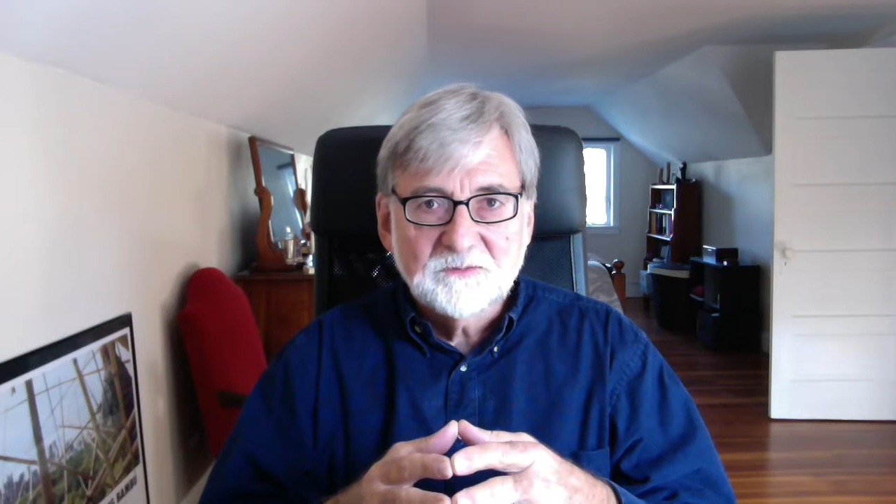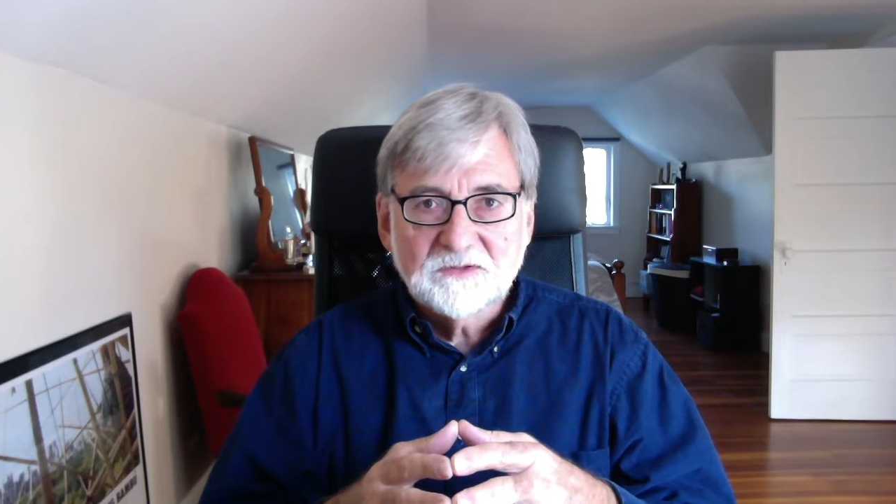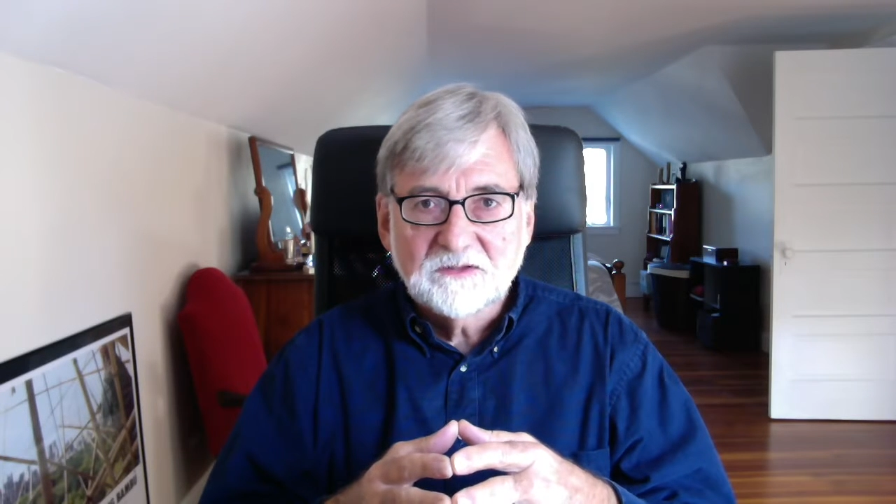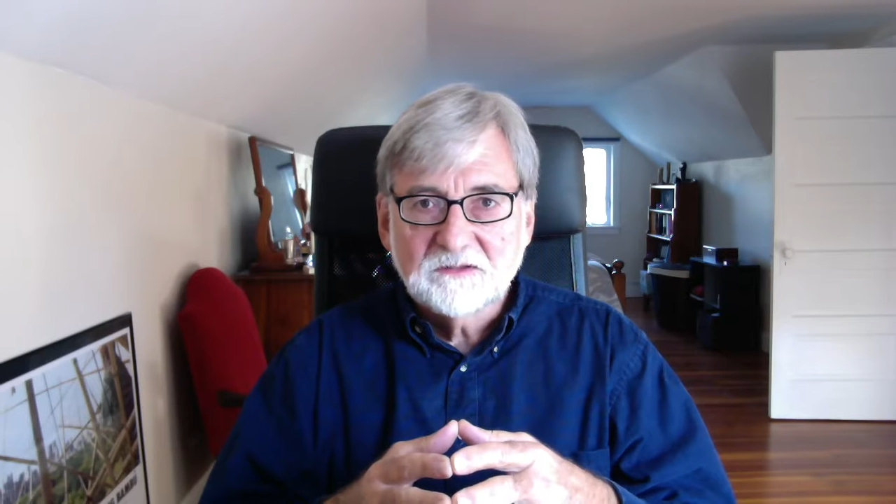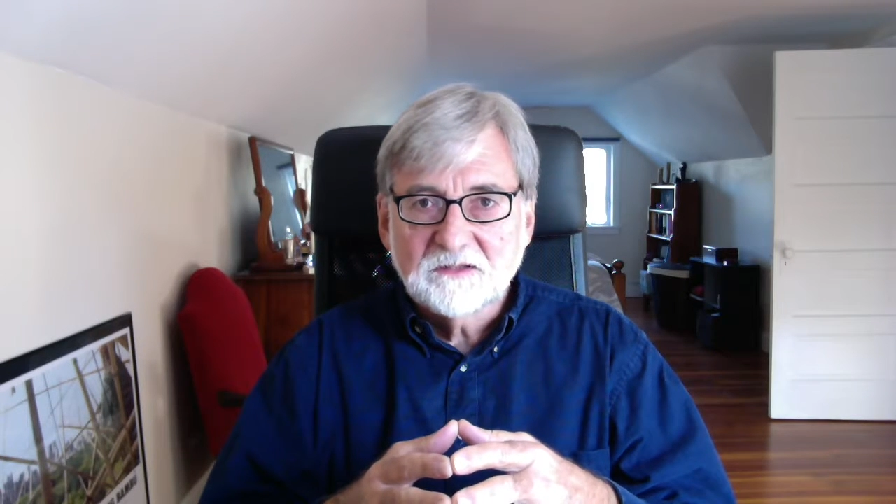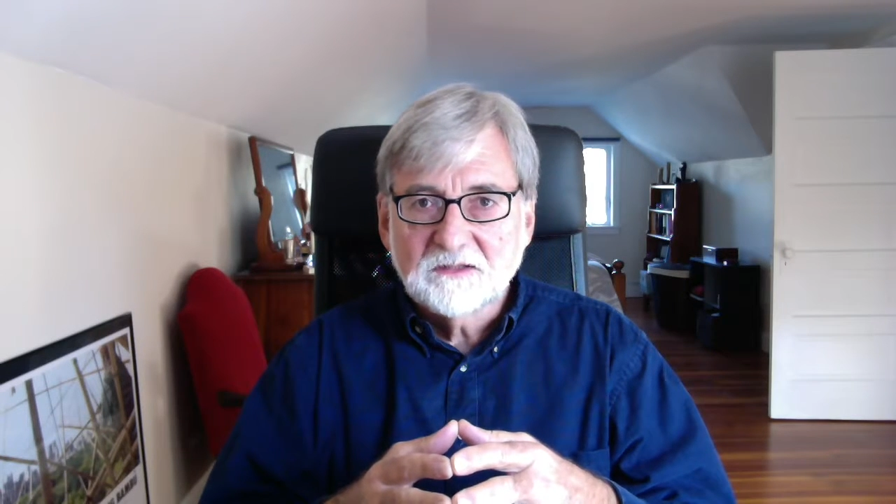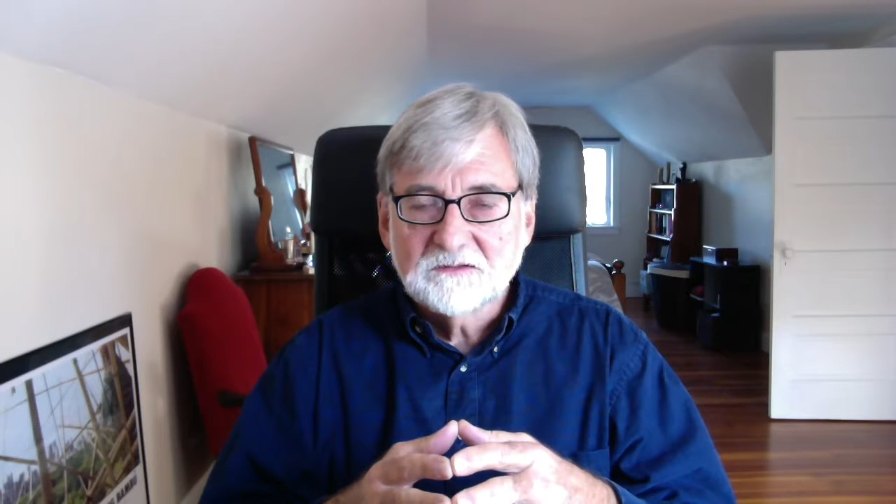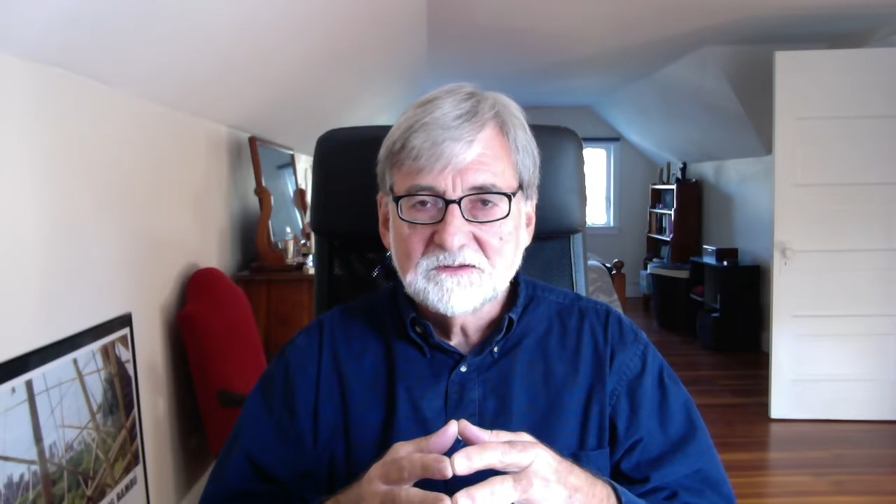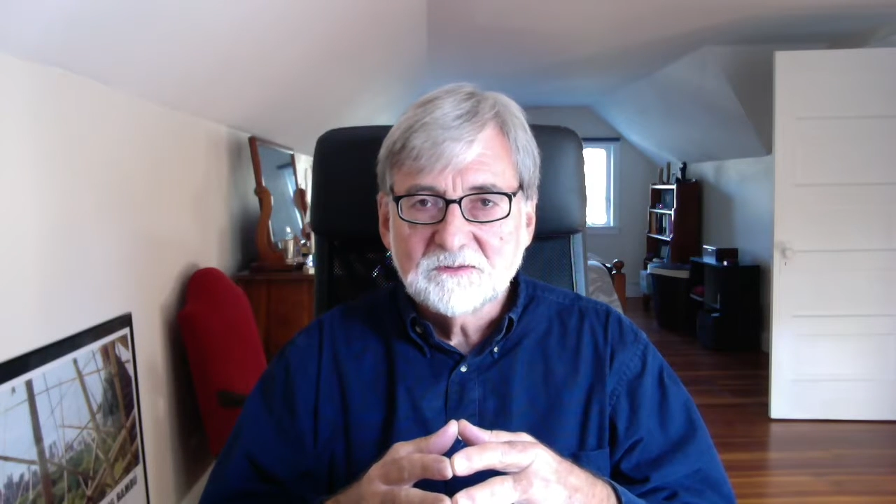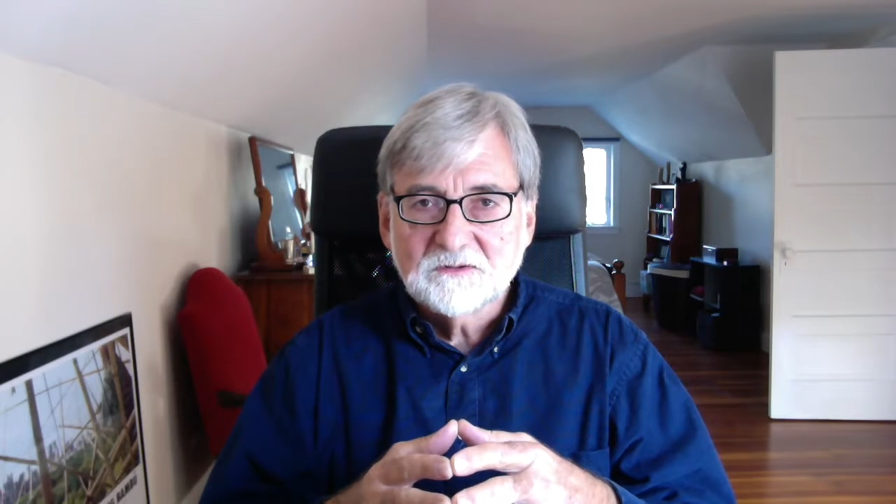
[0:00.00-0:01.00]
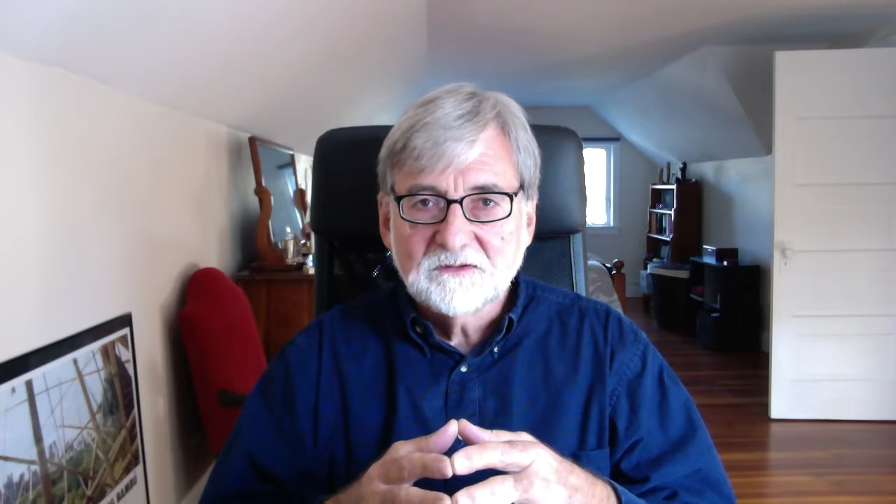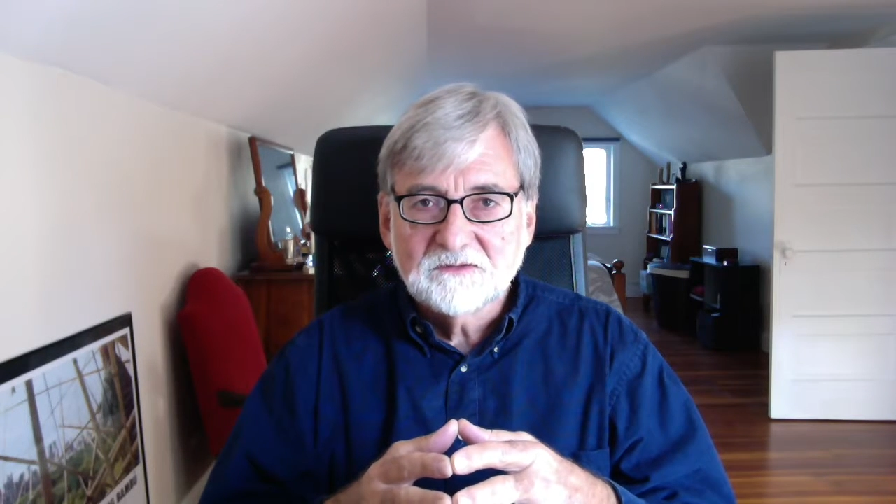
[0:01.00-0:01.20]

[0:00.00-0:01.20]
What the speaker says: million worth